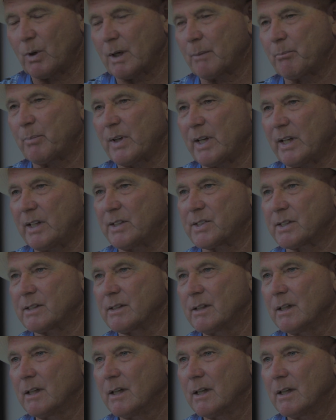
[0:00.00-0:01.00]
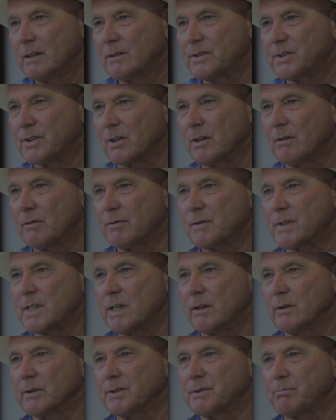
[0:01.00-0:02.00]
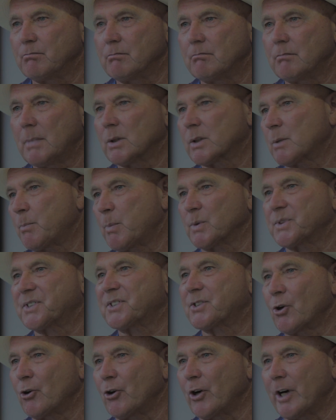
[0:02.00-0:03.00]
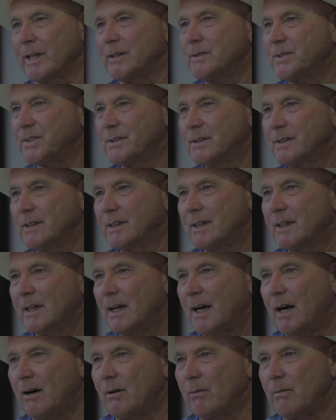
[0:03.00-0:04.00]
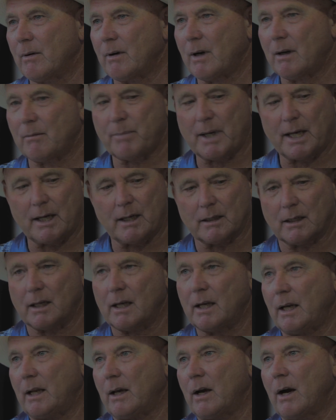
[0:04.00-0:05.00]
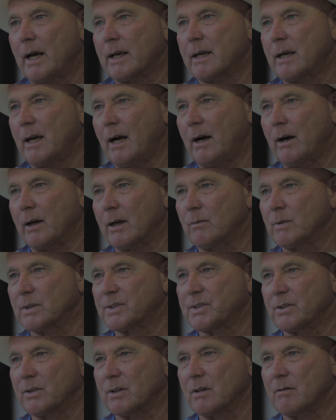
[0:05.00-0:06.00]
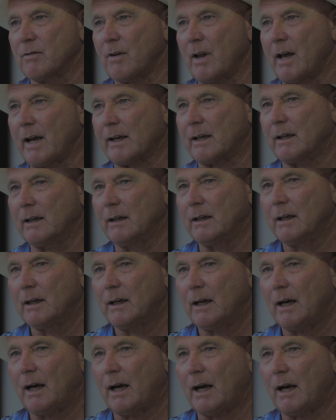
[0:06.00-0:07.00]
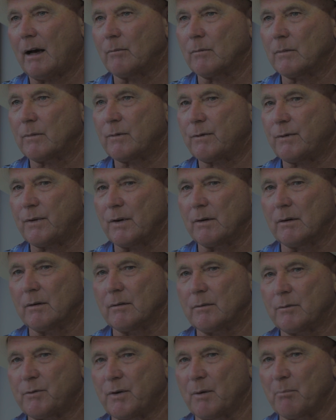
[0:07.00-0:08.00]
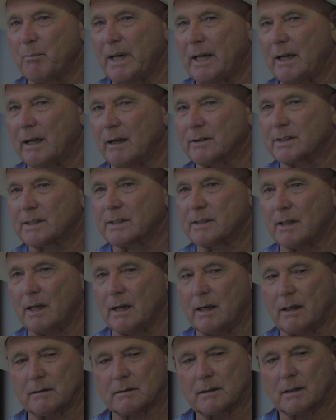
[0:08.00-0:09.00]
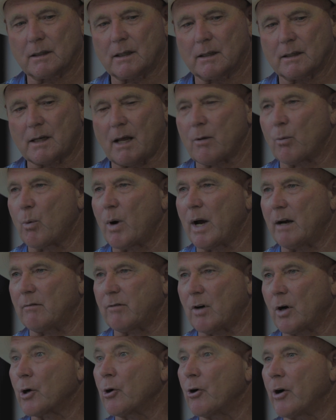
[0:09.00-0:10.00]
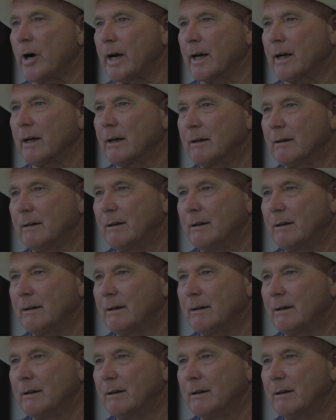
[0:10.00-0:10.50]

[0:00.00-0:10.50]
one piece sort of tells multiple stories about Eddie Aikau. And it was sort of like, for me, it's another way of honoring